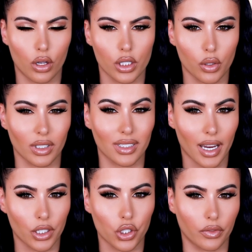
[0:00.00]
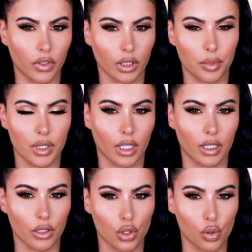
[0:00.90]
Also, the texture of the lipstick
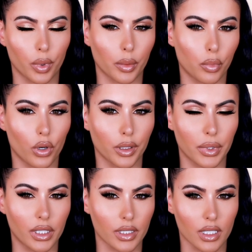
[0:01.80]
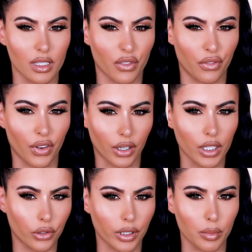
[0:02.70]
is super important because it's very
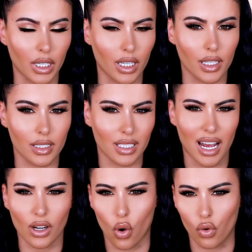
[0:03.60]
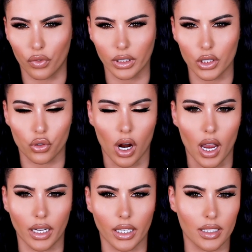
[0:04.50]
creamy. It's not overly
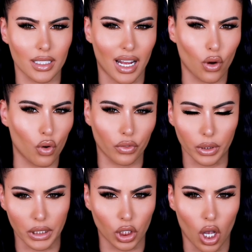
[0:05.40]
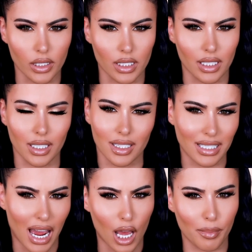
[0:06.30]
drying. It's not overly glossy. It's
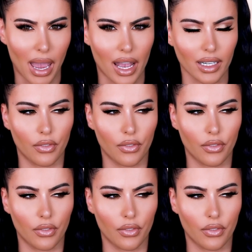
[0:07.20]
not matte.